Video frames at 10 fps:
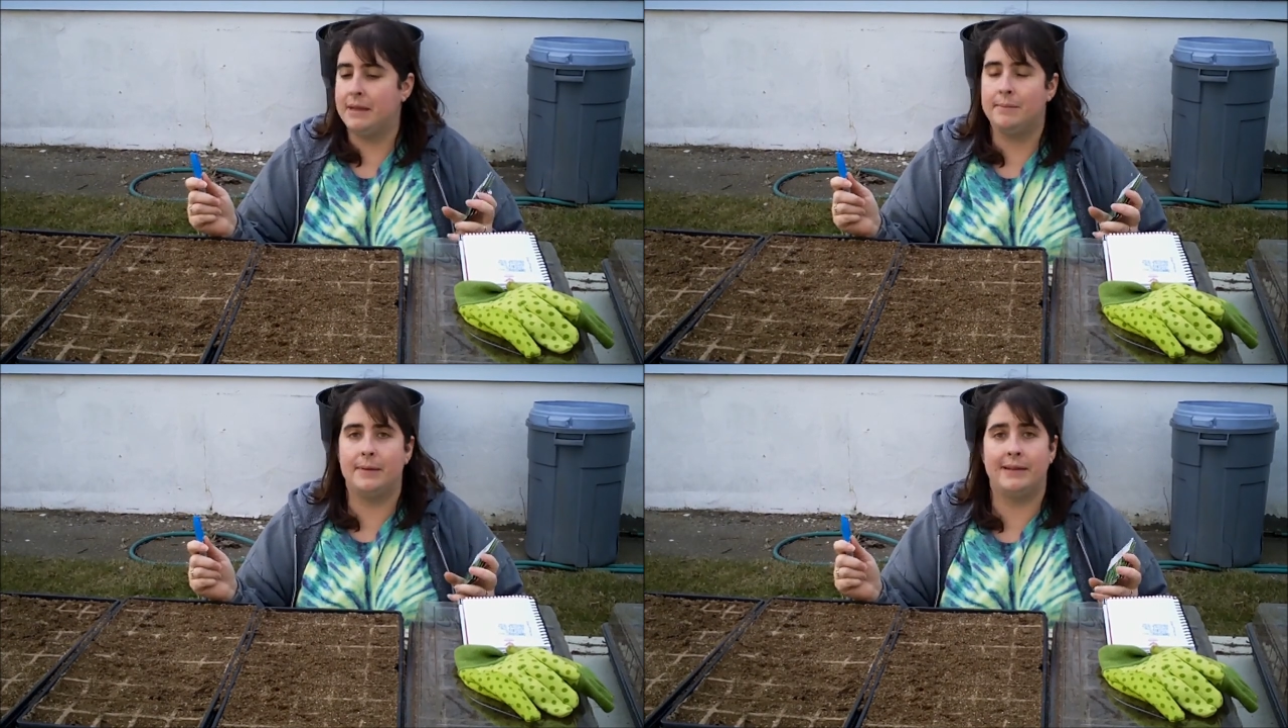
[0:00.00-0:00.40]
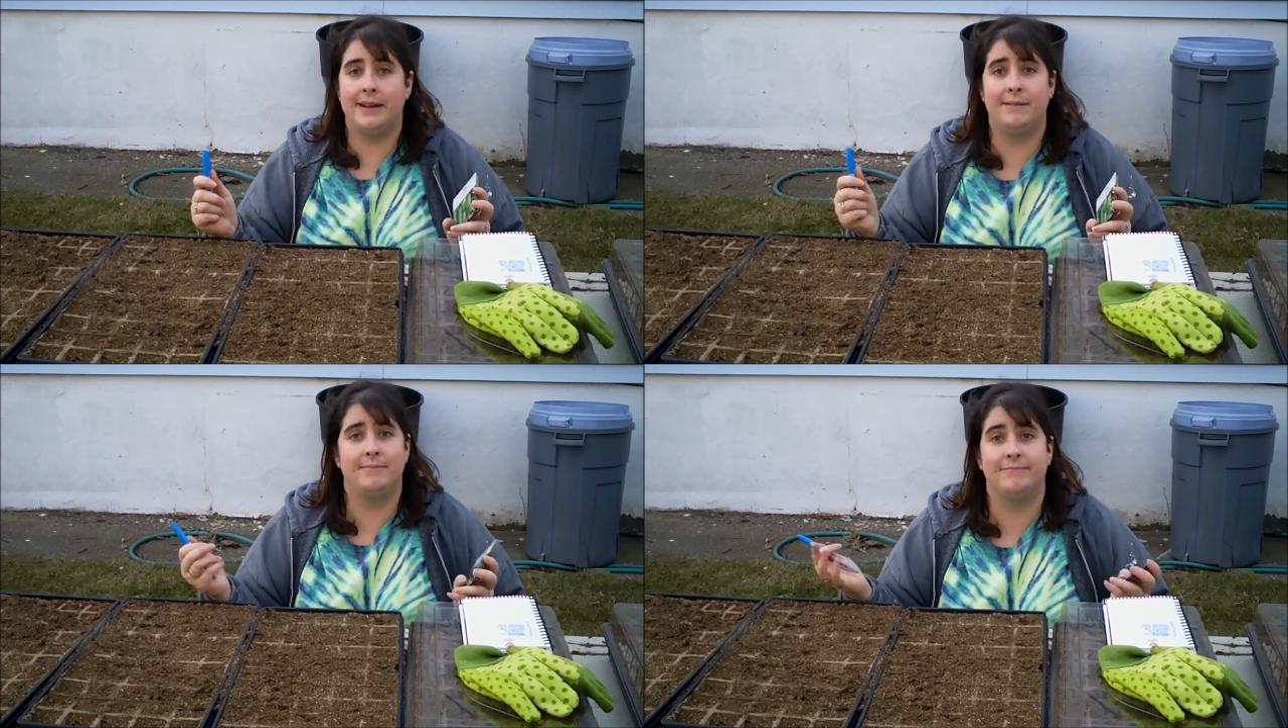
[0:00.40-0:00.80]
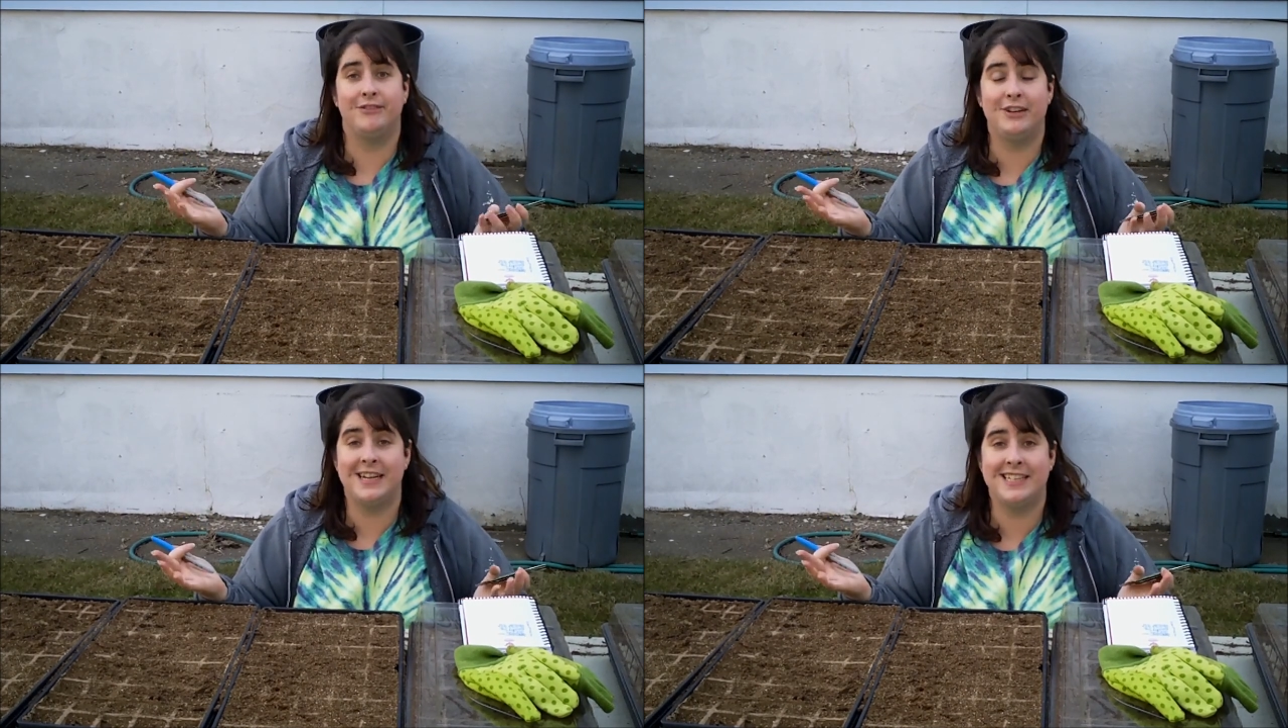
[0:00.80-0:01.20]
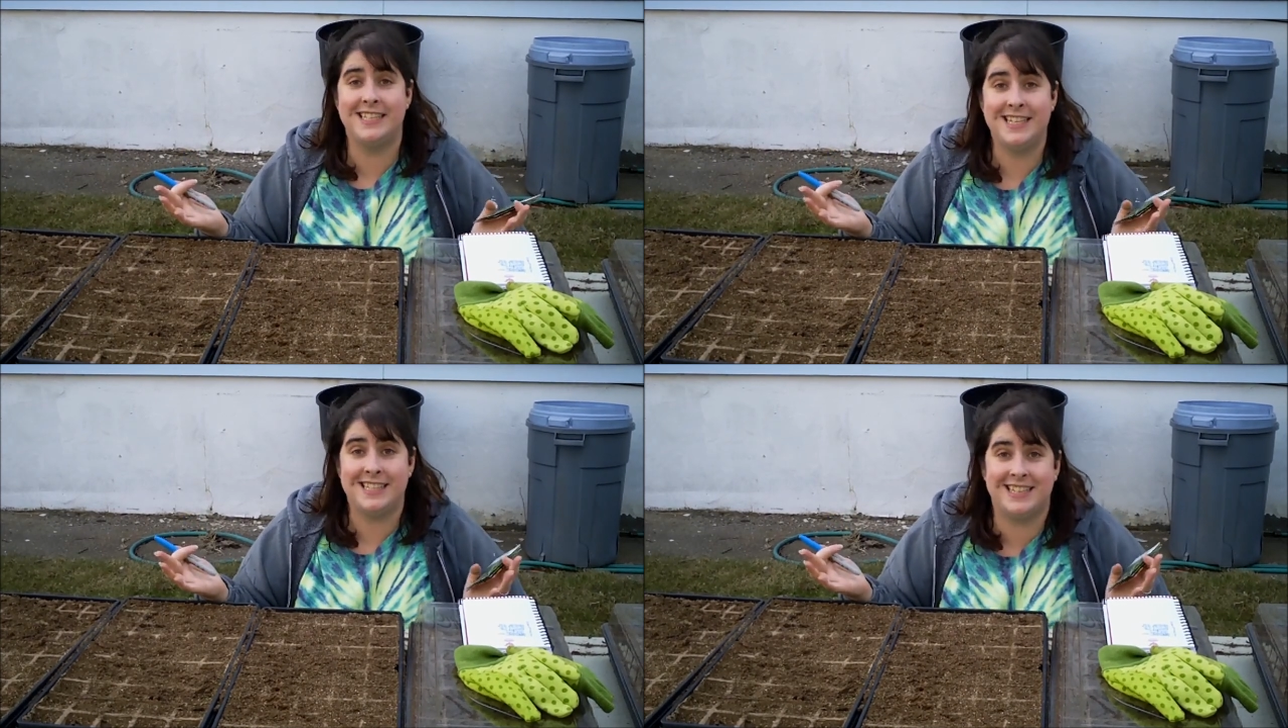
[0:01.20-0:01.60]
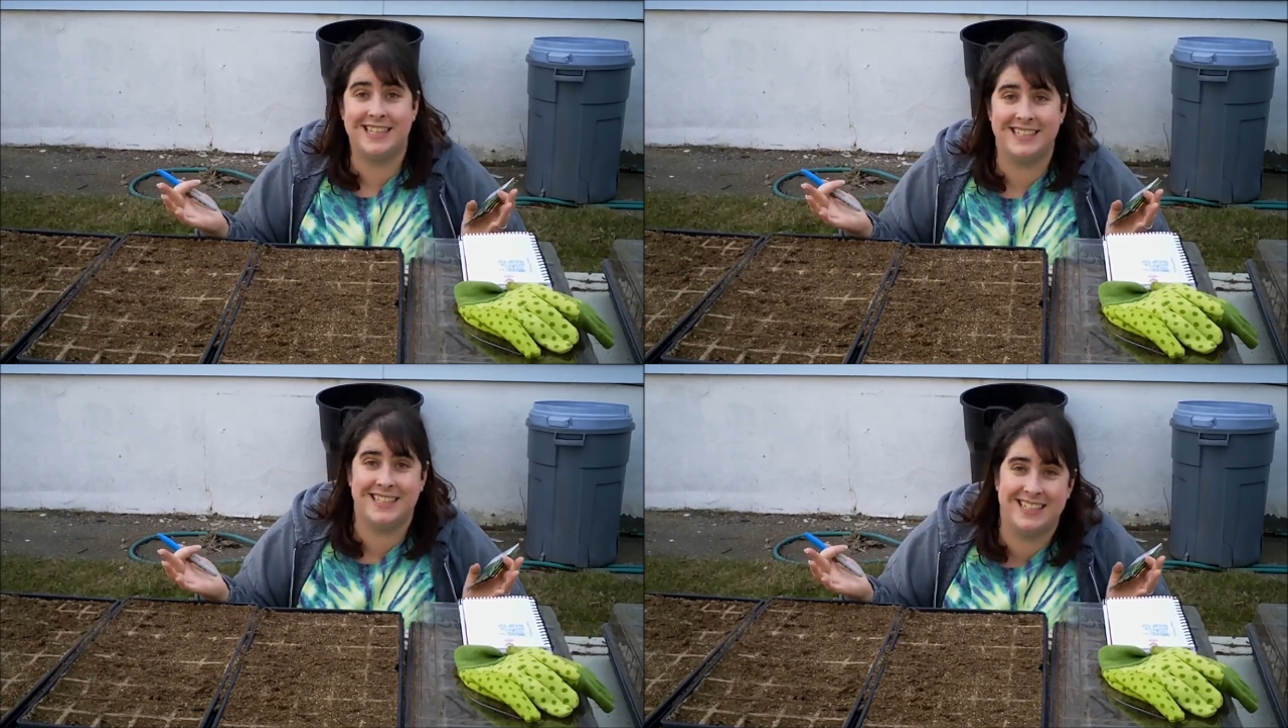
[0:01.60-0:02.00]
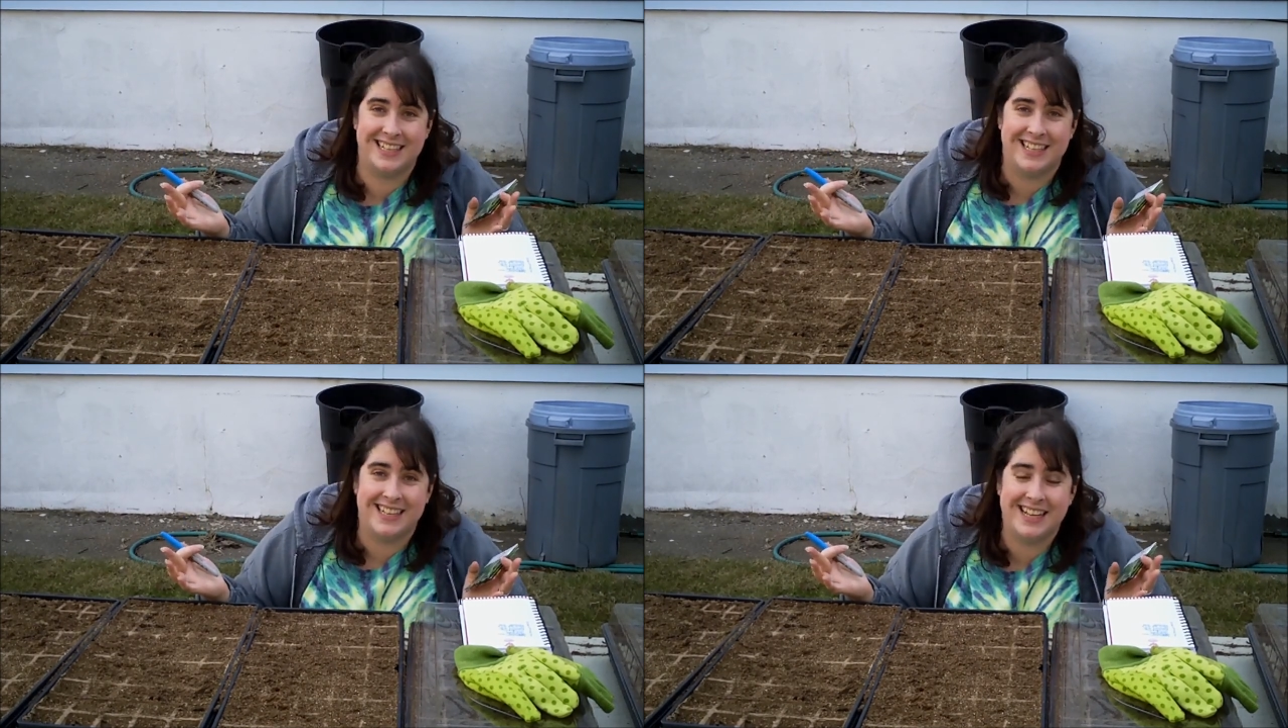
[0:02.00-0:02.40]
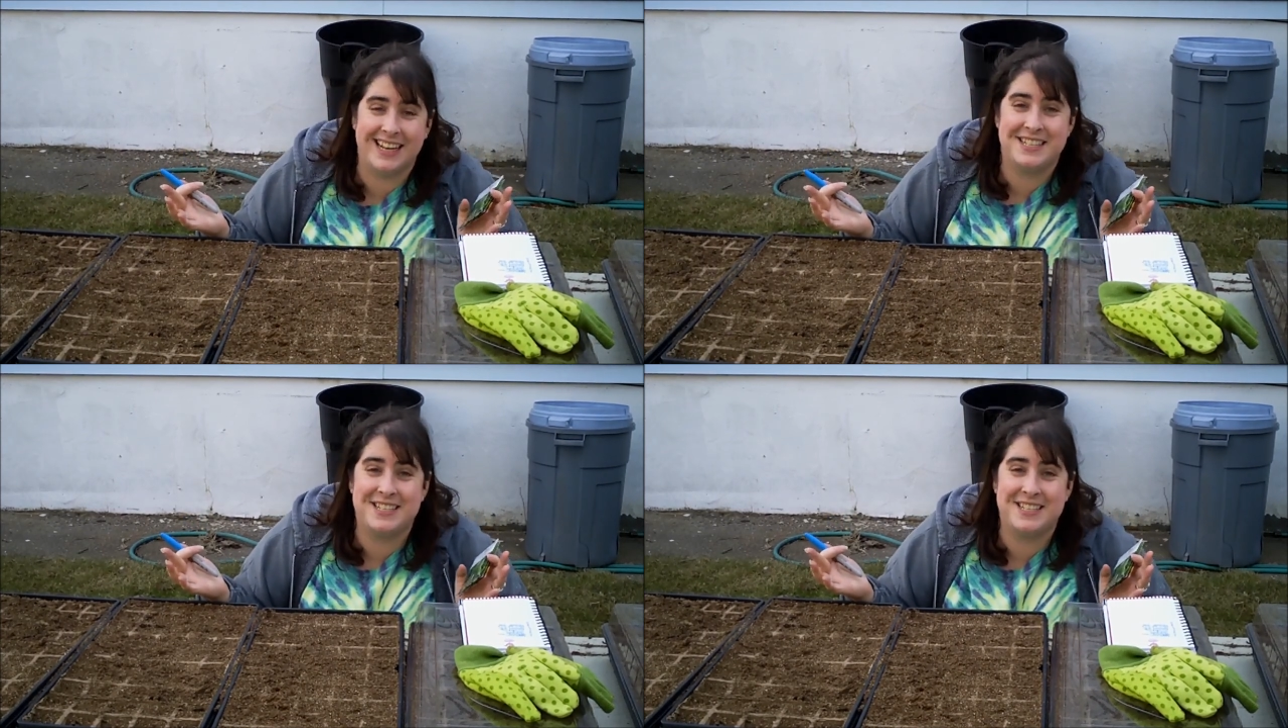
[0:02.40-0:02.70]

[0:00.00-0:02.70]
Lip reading: But I'm running out of seeds. I